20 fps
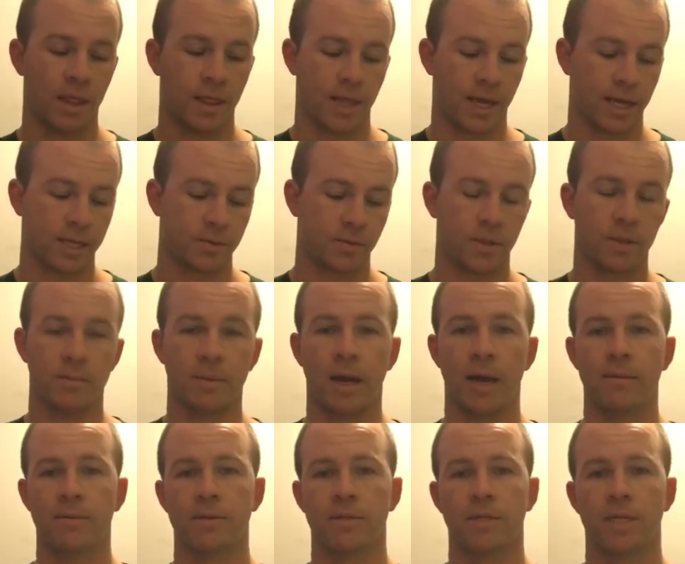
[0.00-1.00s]
That's what the
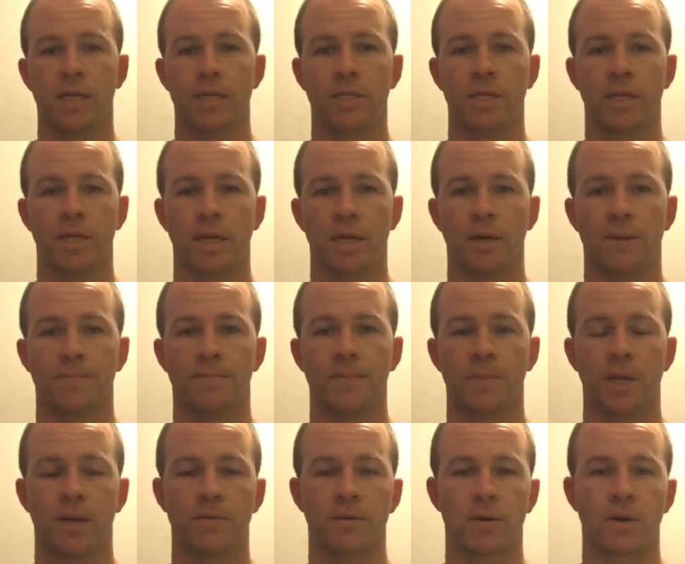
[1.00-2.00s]
Bible's teaching here
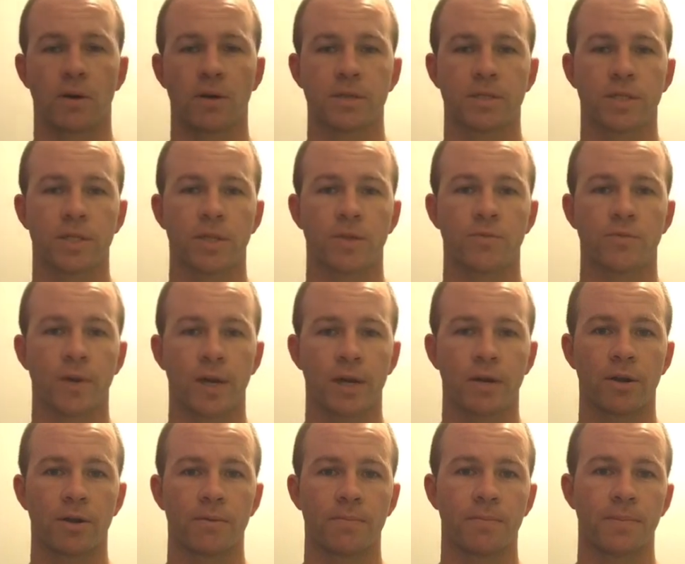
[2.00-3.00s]
in regards to the
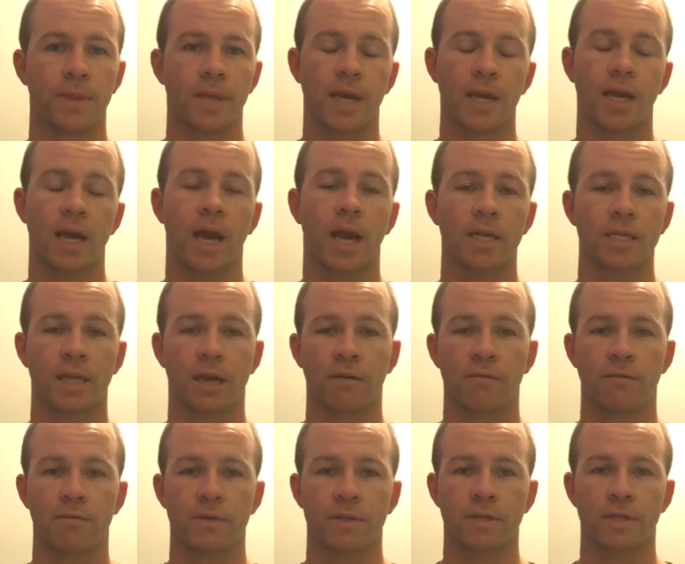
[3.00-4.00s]
record that God
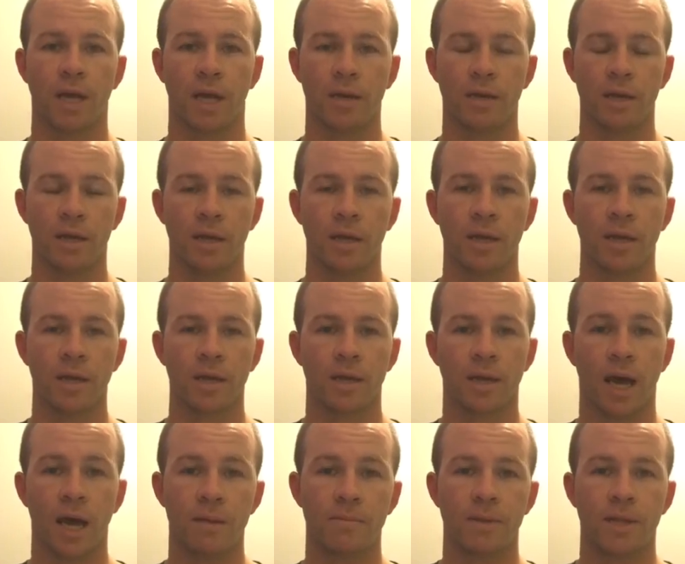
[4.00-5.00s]
gave of his son.
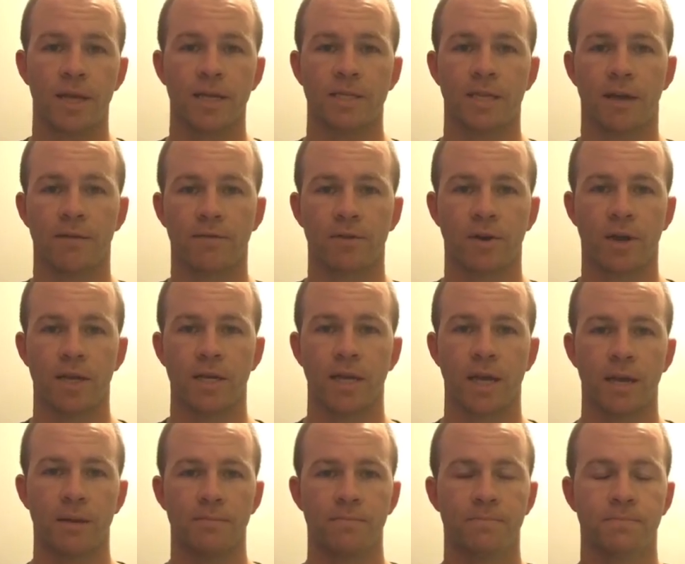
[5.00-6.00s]
God bless. Have a great
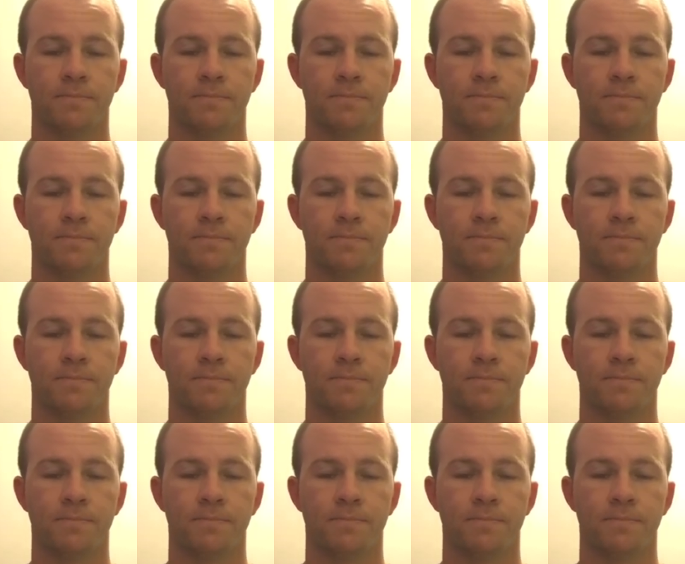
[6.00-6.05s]
day.